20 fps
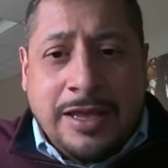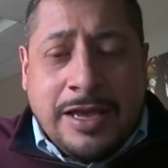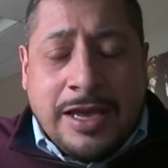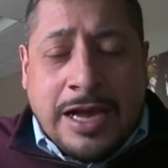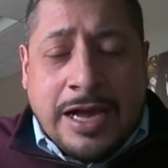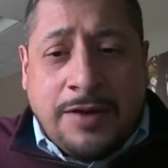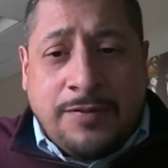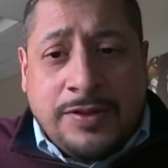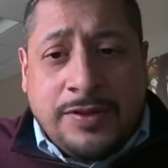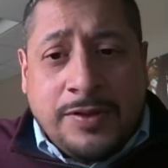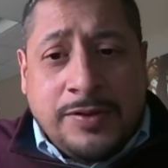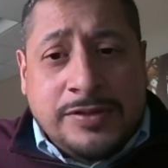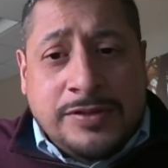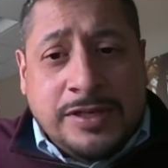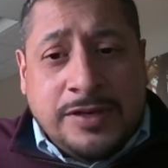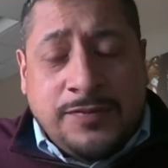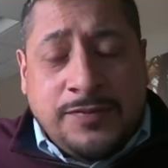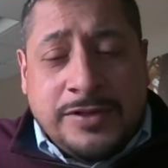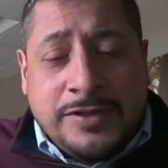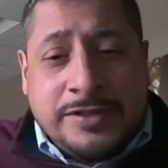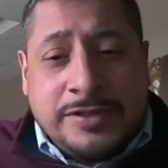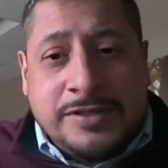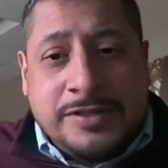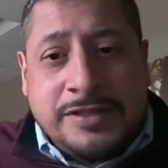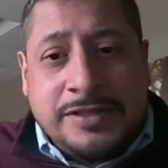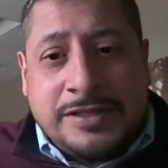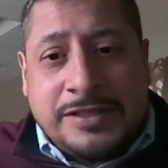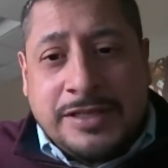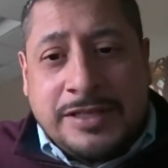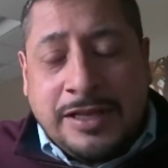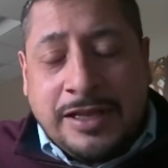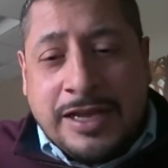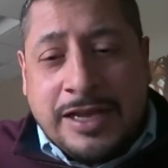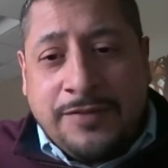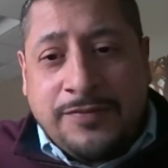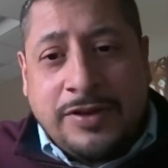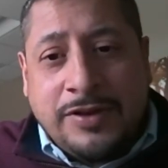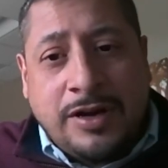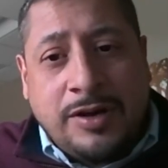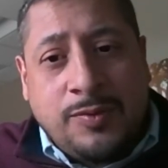However, those individuals that still
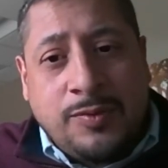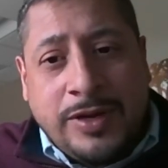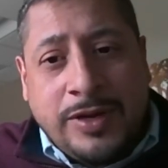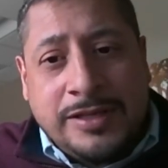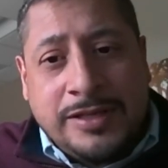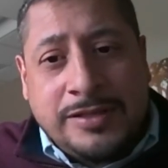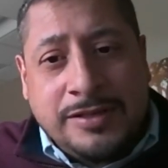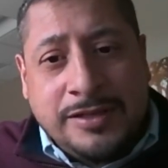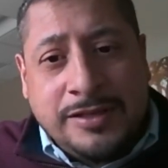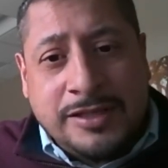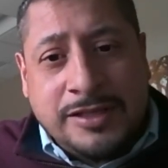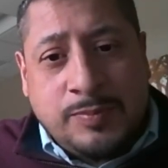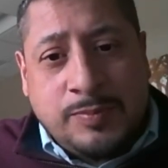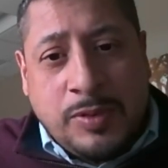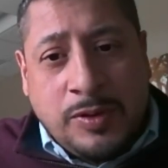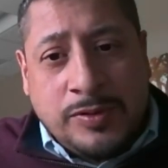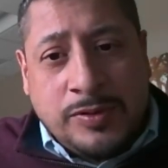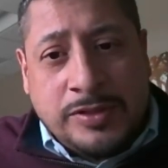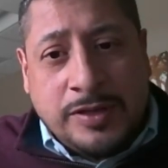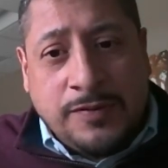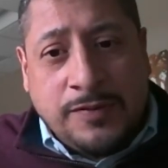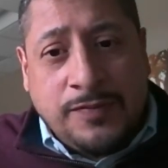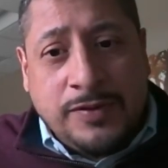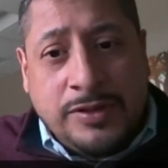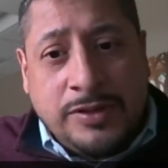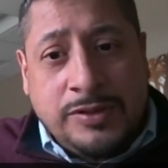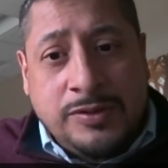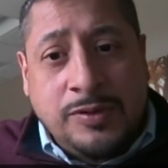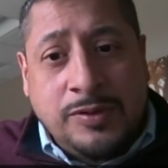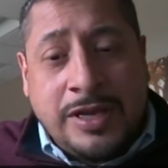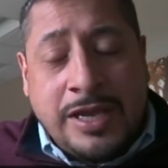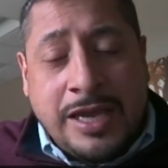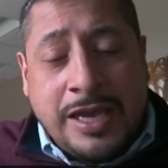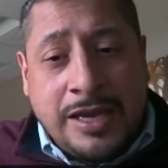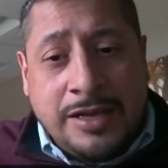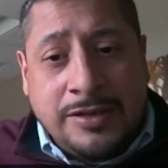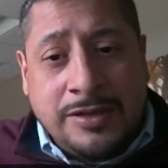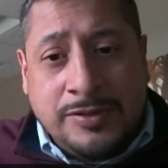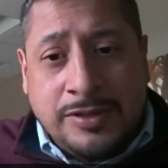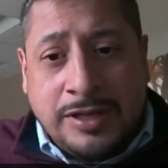have yard waste to dispose of, you
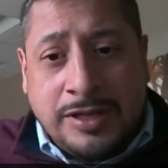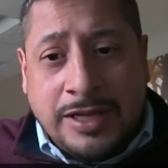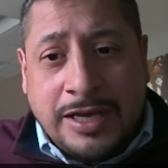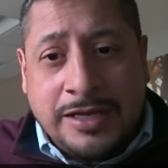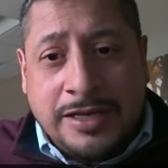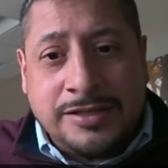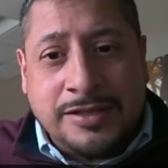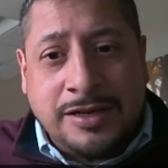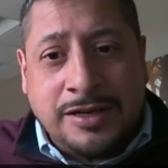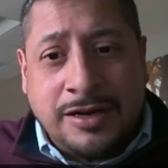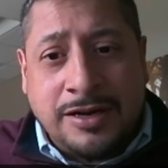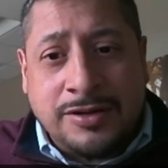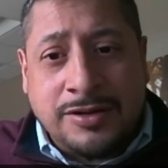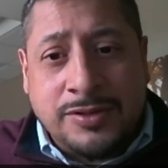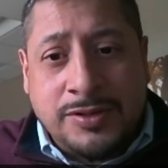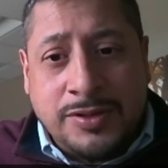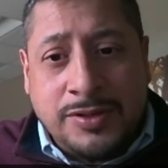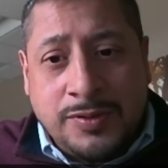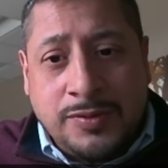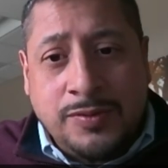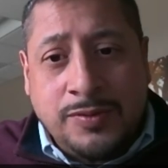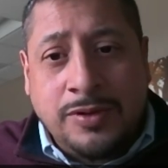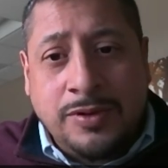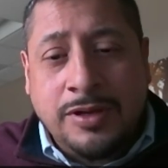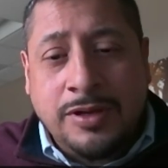can utilize our new